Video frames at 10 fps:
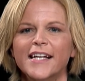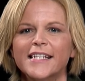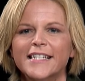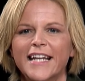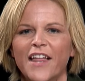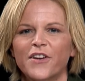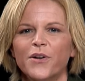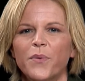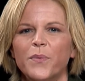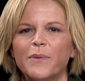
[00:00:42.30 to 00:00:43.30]

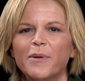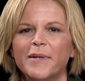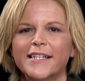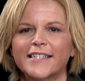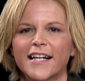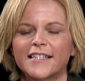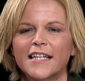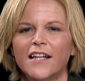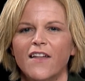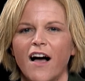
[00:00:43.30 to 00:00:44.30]
Together, we will be
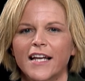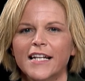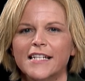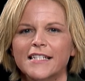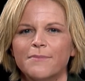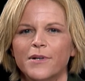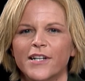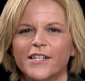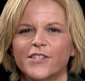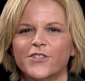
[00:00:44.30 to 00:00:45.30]
discussing the logging and
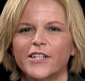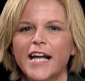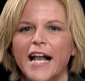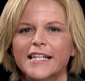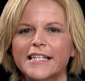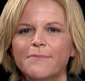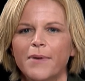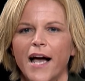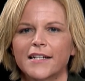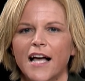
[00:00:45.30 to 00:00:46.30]
timber industry and its
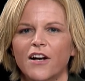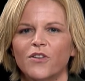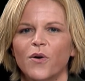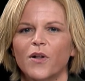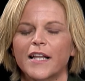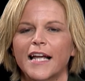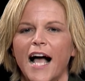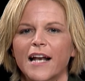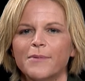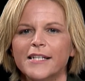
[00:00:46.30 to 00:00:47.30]
impact on our local
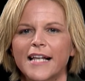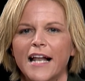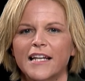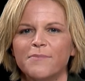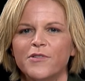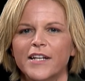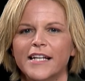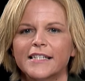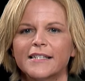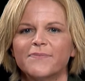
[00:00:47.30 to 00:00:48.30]
economies and
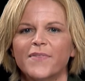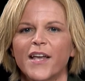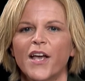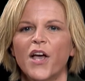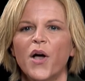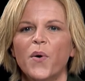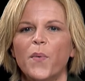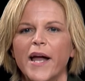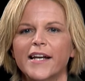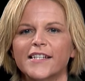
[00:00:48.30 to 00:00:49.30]
communities.
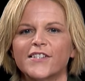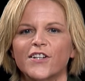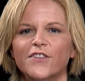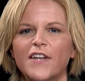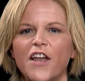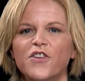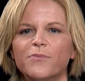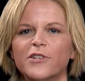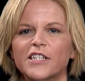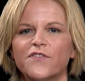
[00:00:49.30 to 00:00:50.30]
Wayne has served on
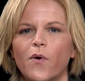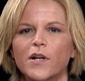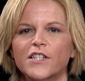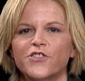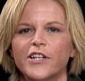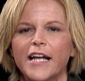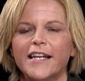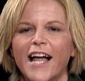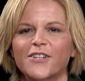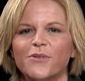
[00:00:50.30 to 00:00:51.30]
numerous forestry
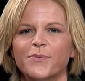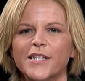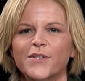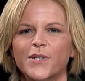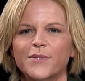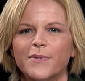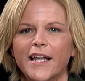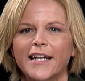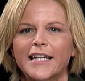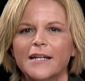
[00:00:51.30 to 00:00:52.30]
and natural
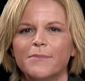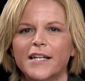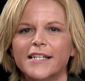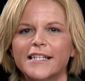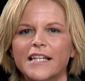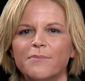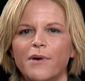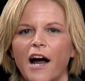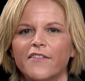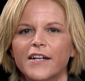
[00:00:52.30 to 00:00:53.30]
resource-related committees in the
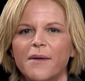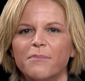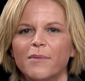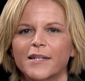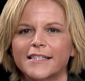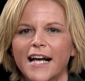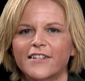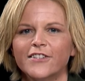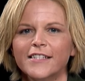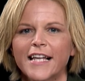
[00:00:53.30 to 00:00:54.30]
private and public
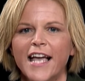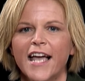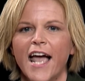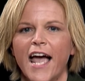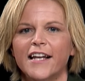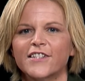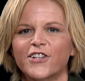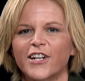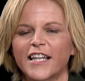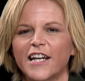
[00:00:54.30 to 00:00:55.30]
sectors and
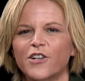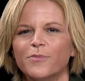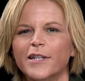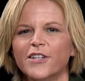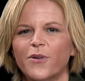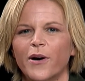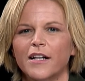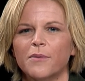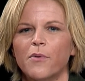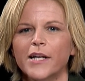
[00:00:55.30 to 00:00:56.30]
is currently a
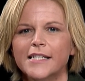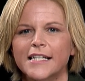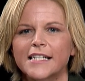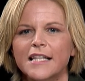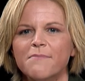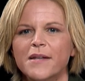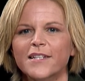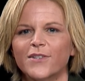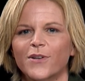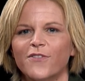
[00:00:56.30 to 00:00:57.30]
gubernatorial appointee to the
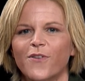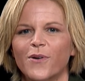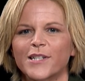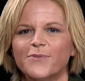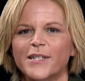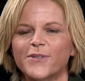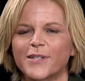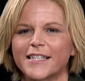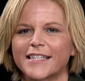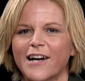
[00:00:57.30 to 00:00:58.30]
Minnesota Forest
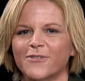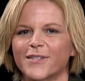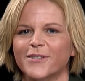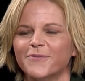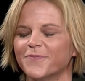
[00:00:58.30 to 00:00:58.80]
Resources Council.